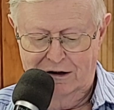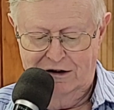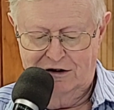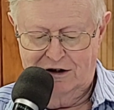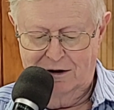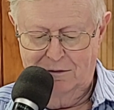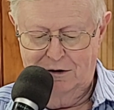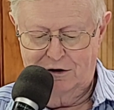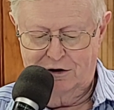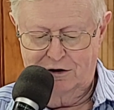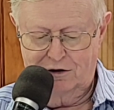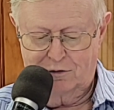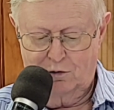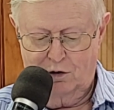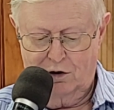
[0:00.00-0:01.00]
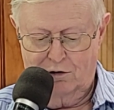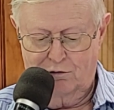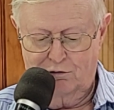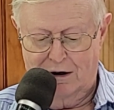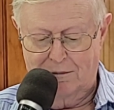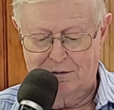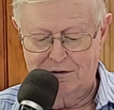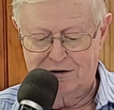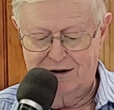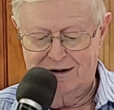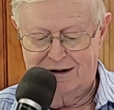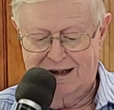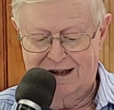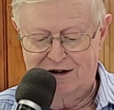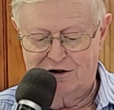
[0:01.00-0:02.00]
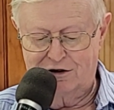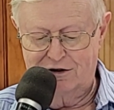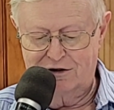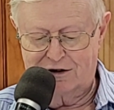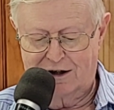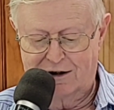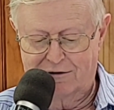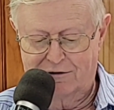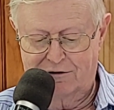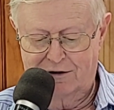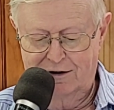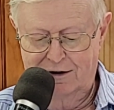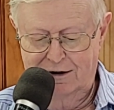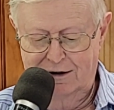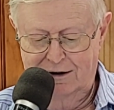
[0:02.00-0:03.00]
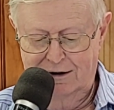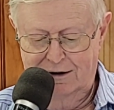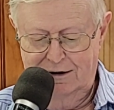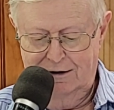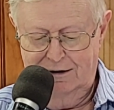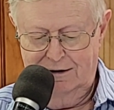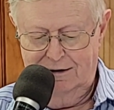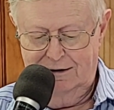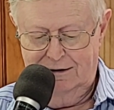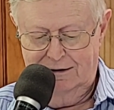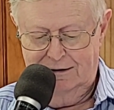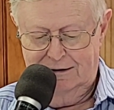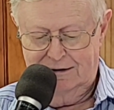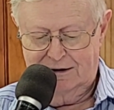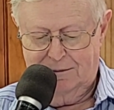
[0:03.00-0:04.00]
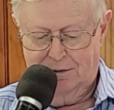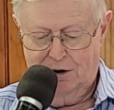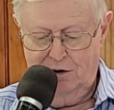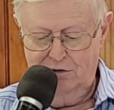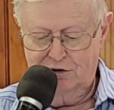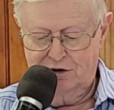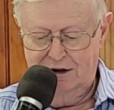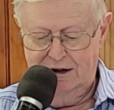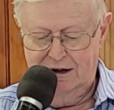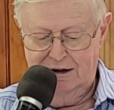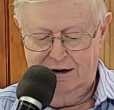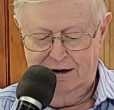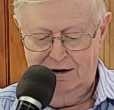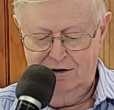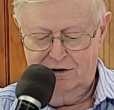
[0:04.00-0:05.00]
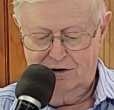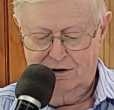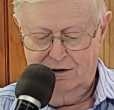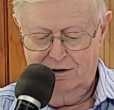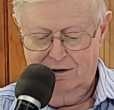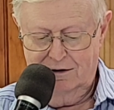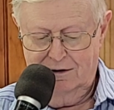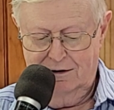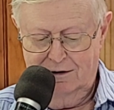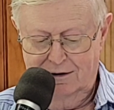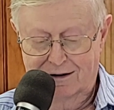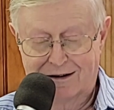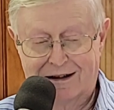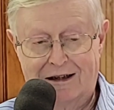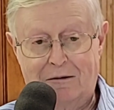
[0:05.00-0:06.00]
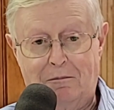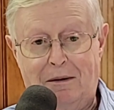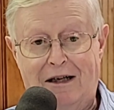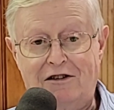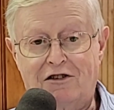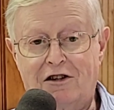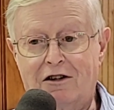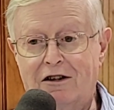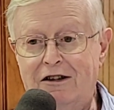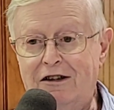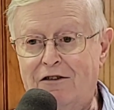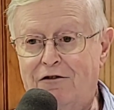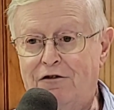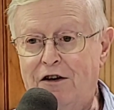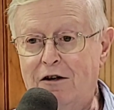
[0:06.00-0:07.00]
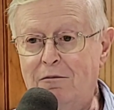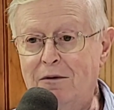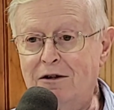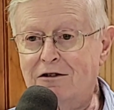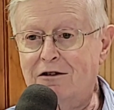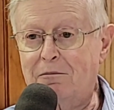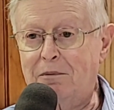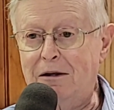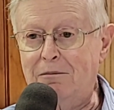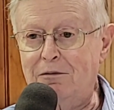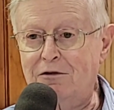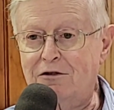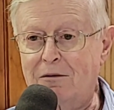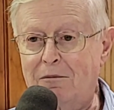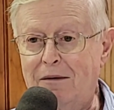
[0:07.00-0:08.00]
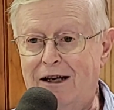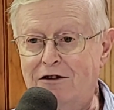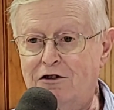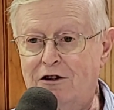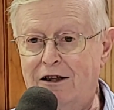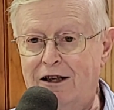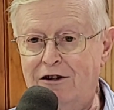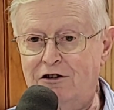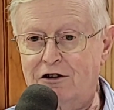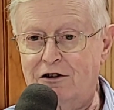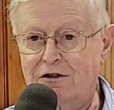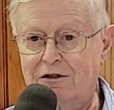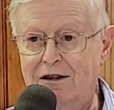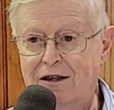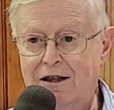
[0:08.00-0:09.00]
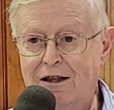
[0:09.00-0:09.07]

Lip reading: these images were representations of supposed deities. They basically are figments of people's imagination.